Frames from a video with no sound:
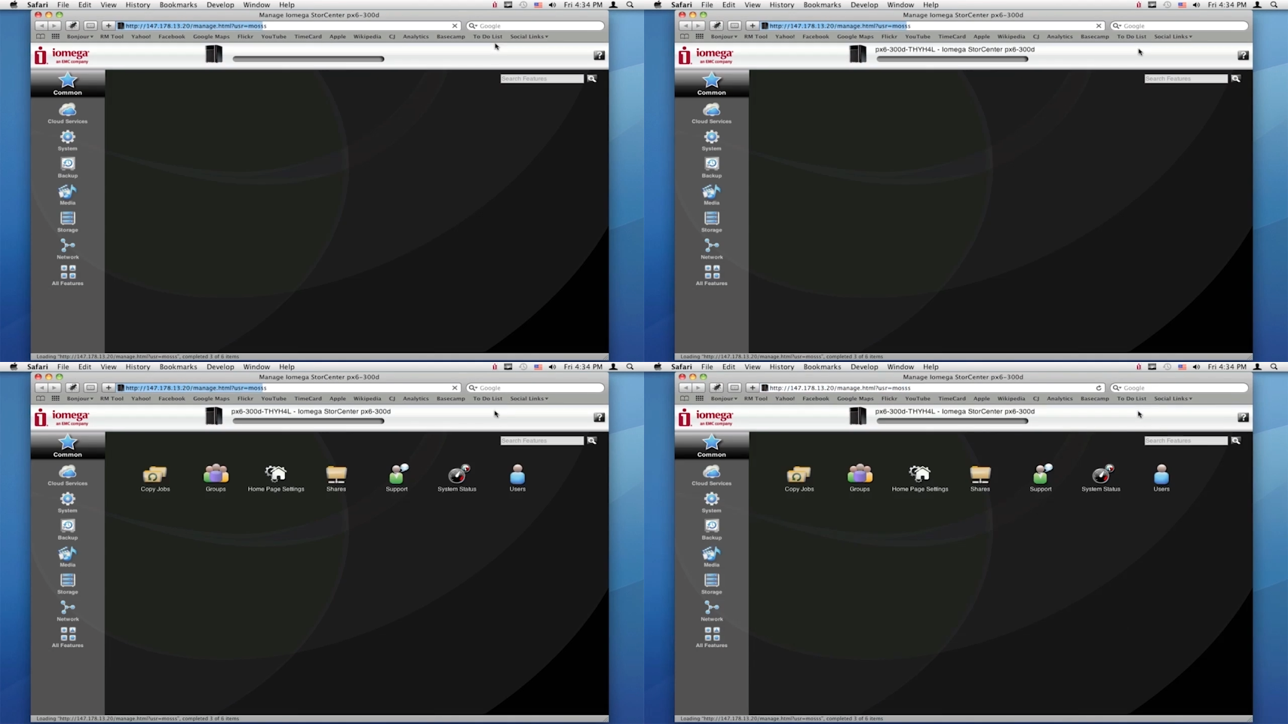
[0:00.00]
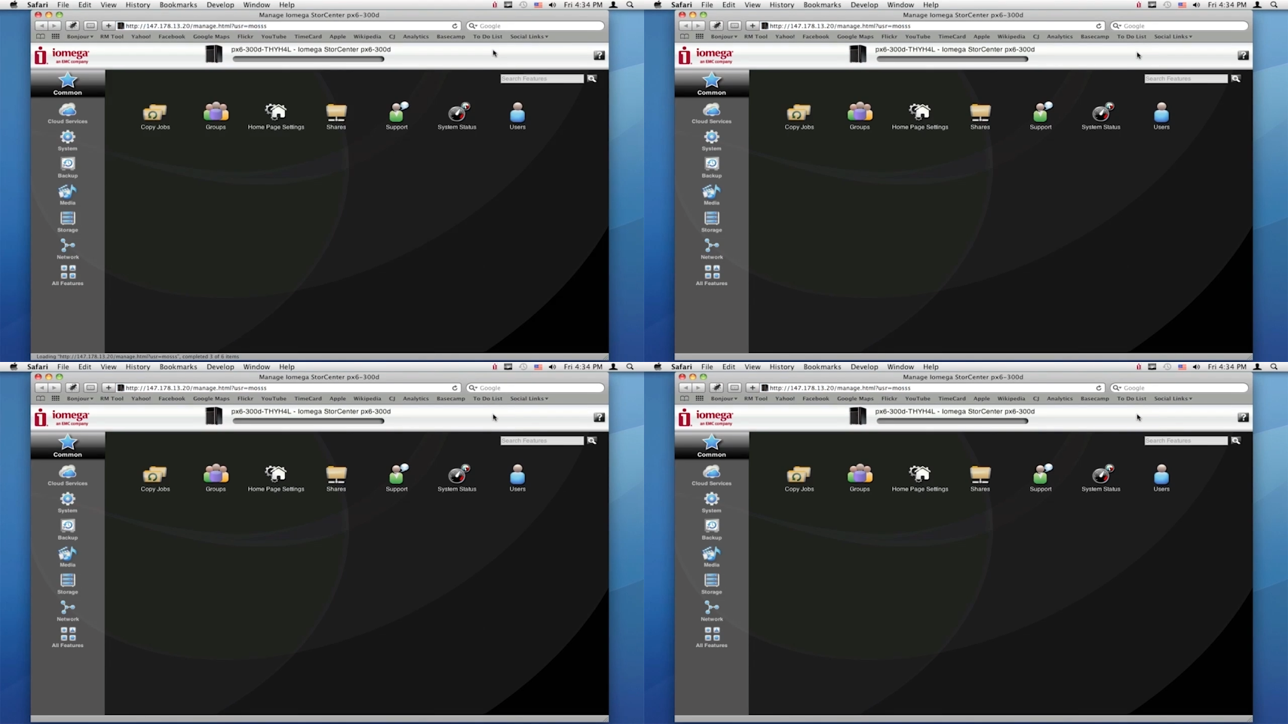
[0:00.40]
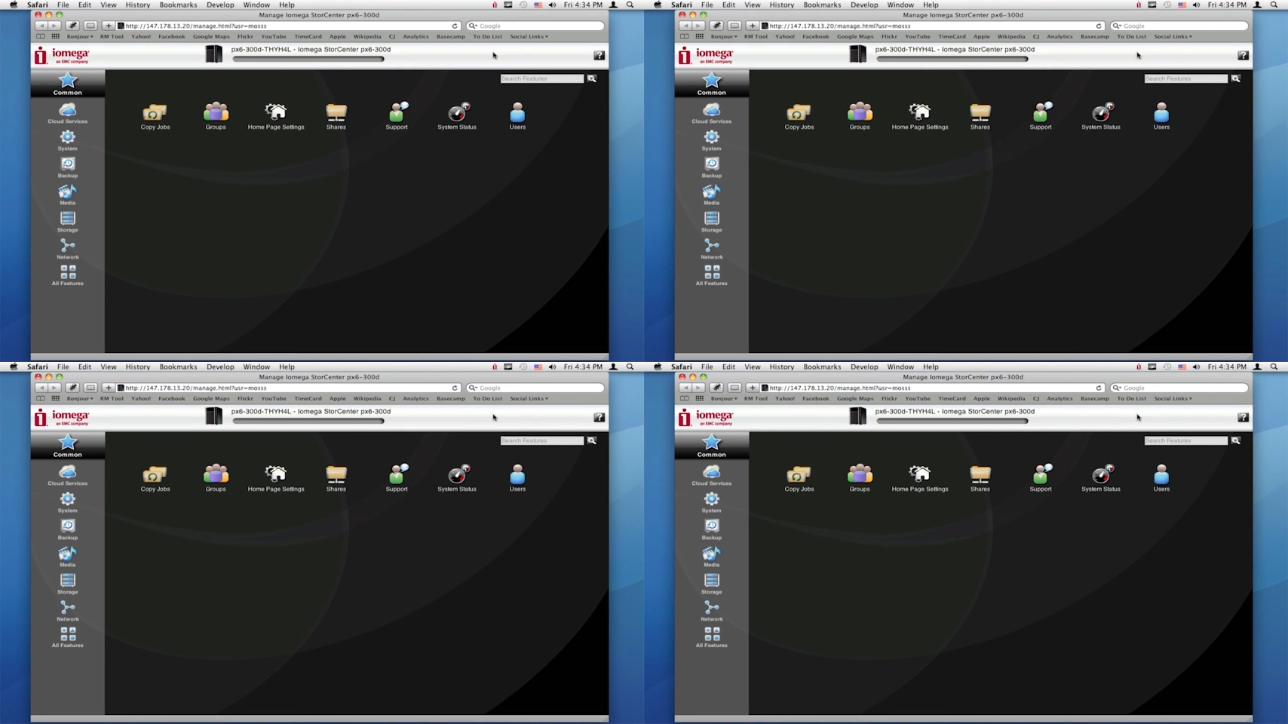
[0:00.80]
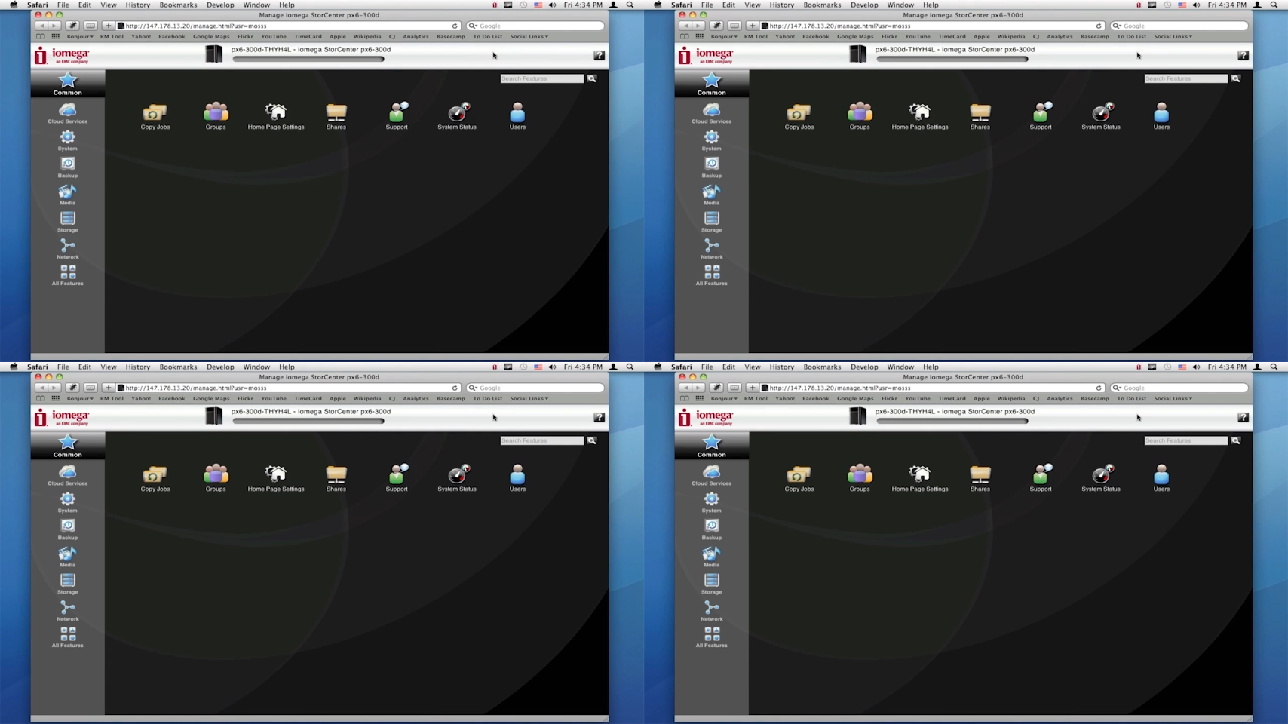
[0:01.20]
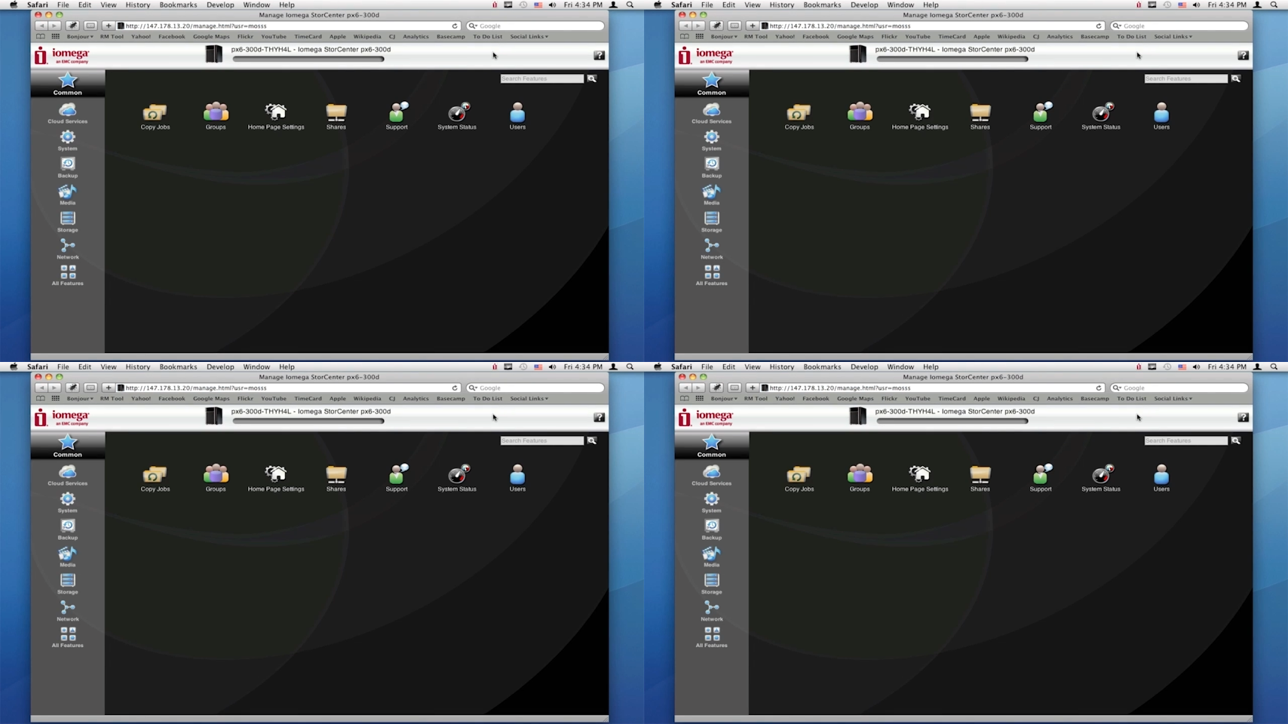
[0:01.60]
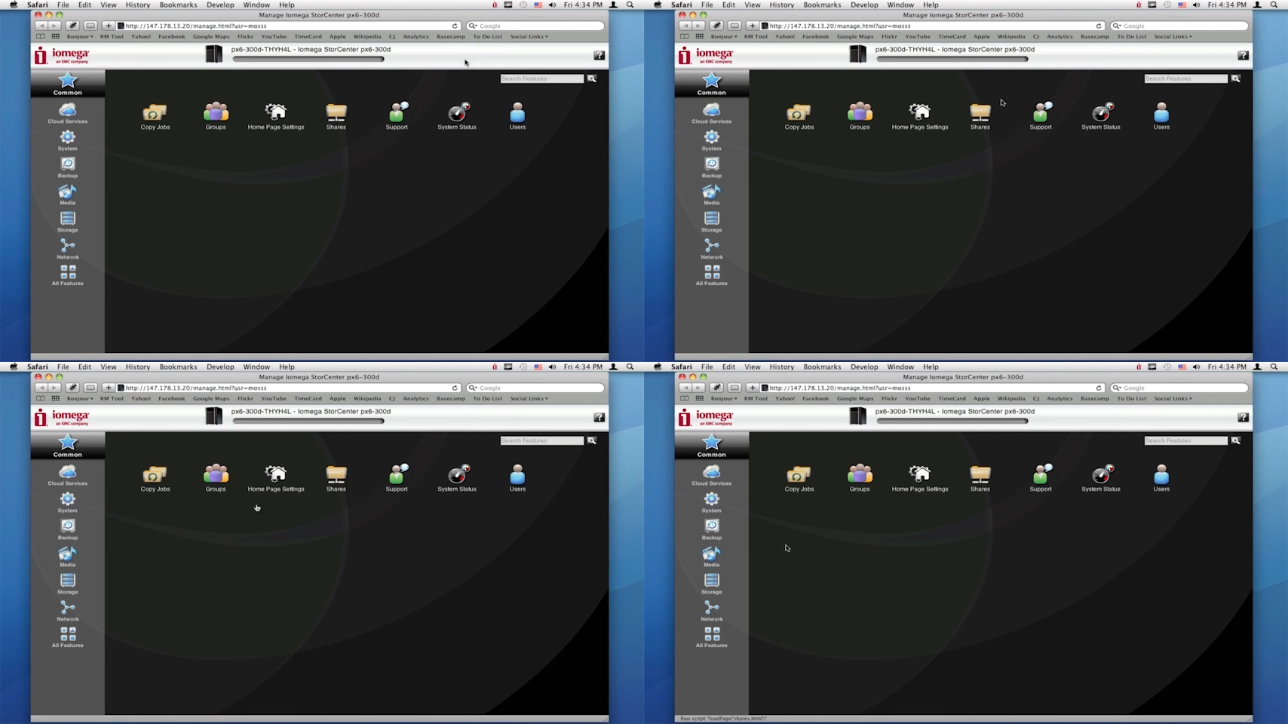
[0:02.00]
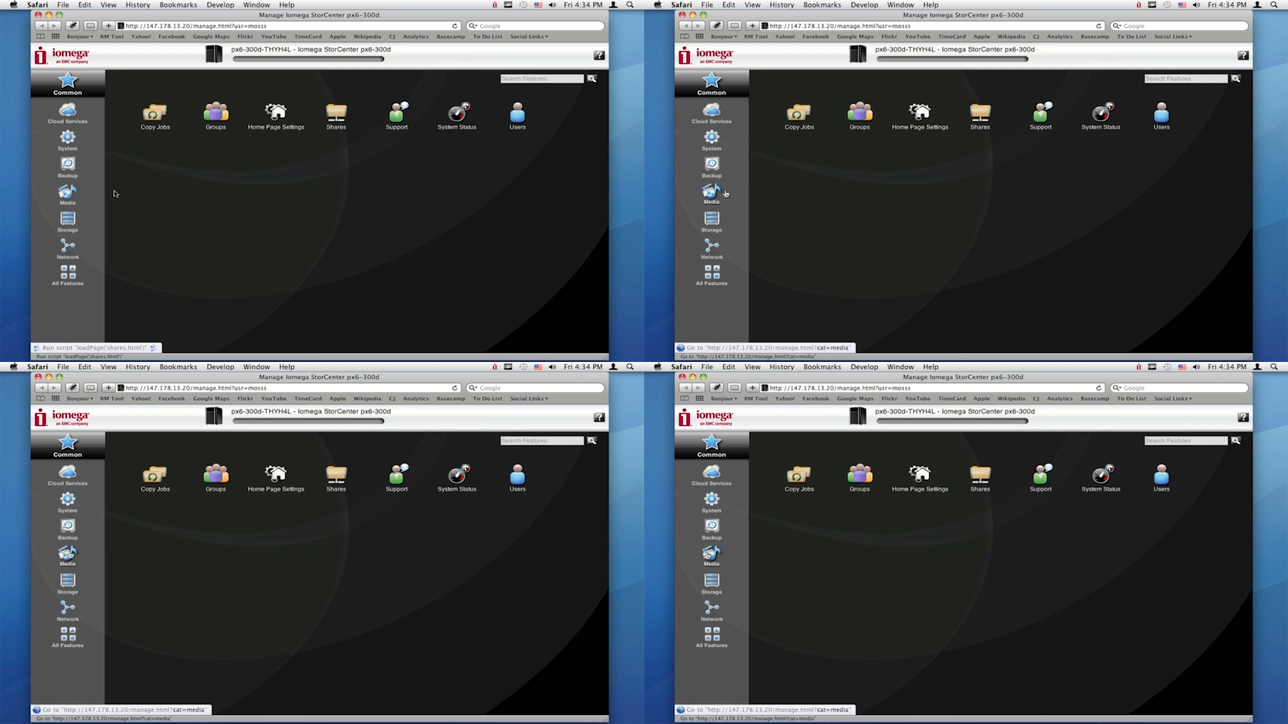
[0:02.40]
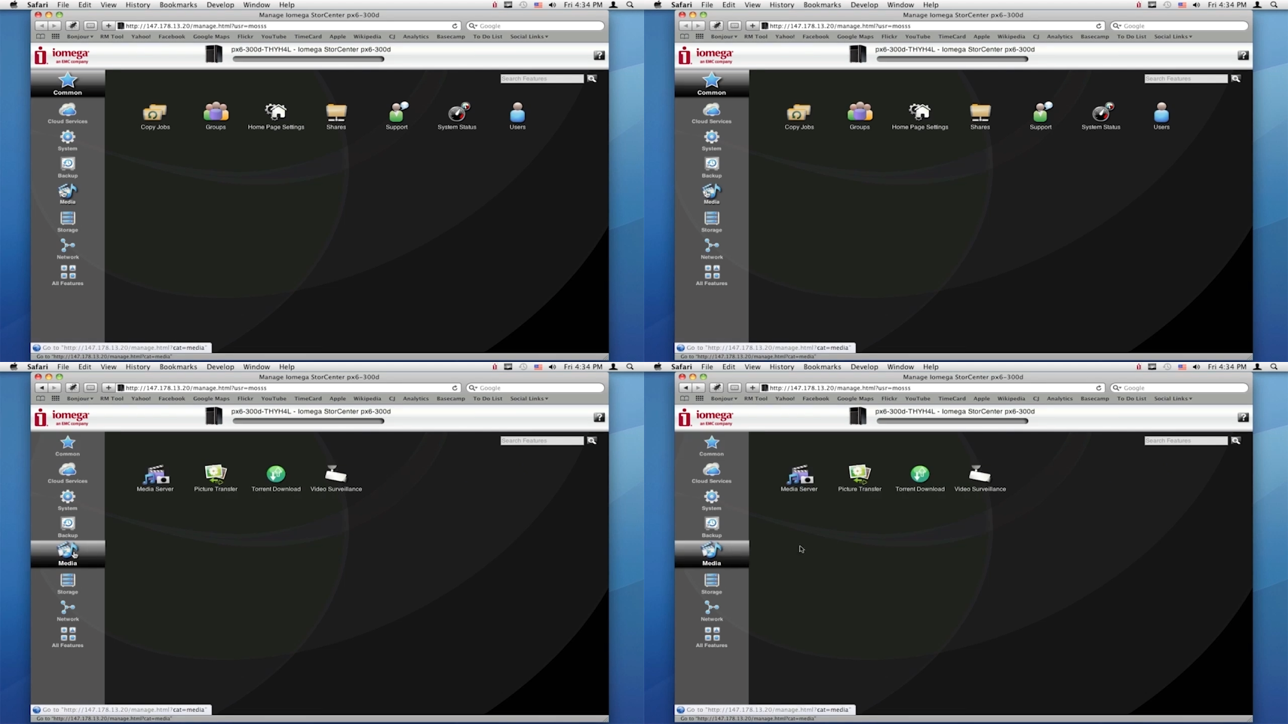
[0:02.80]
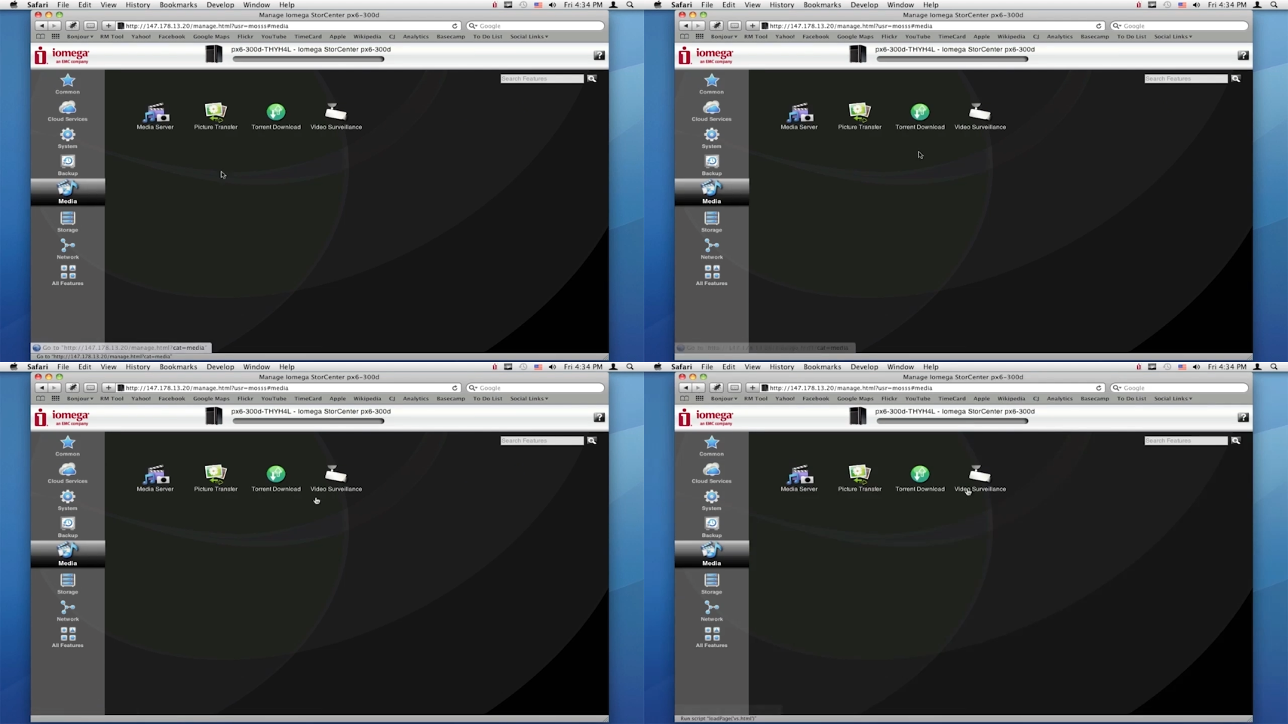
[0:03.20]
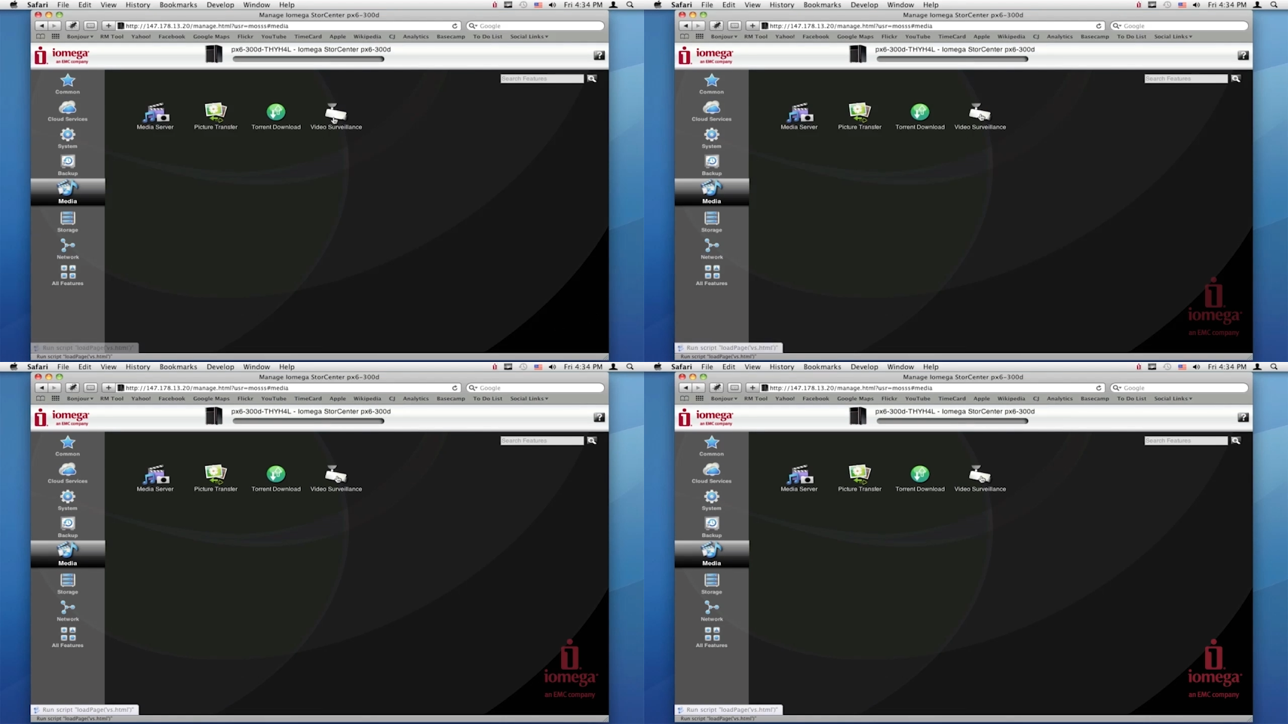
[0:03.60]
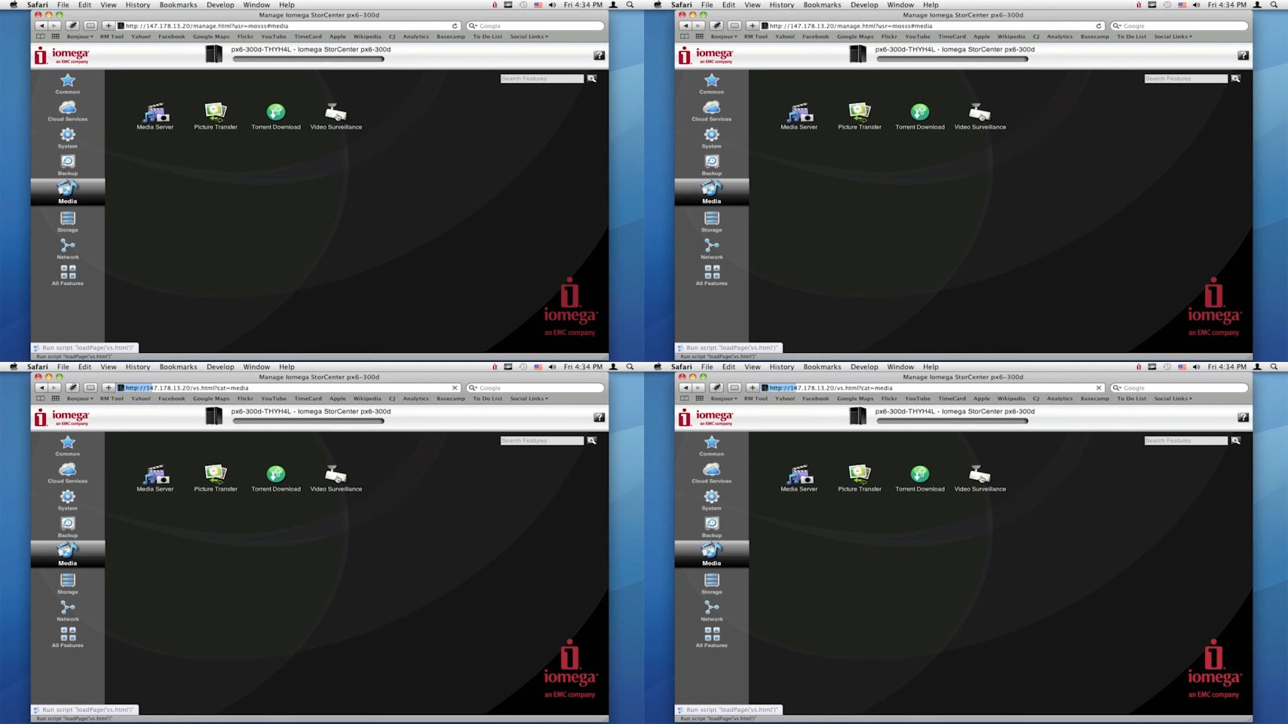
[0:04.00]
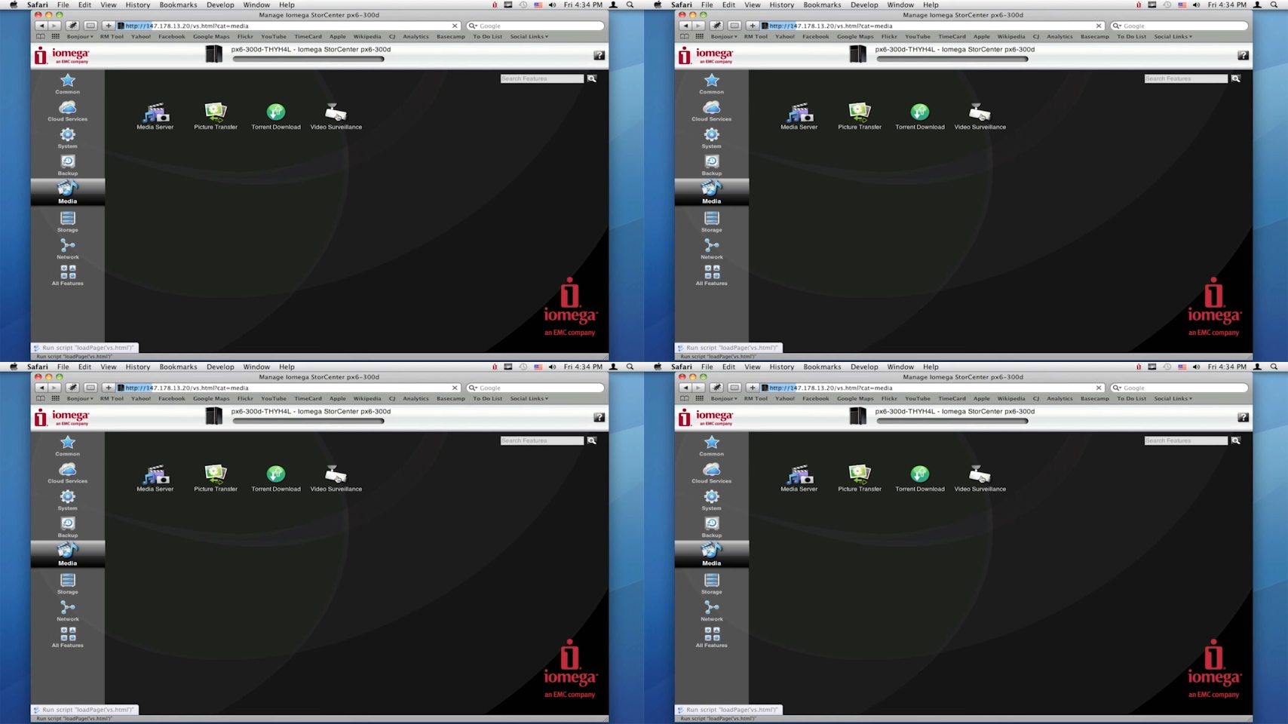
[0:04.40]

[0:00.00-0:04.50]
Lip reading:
[unreadable: no face in view]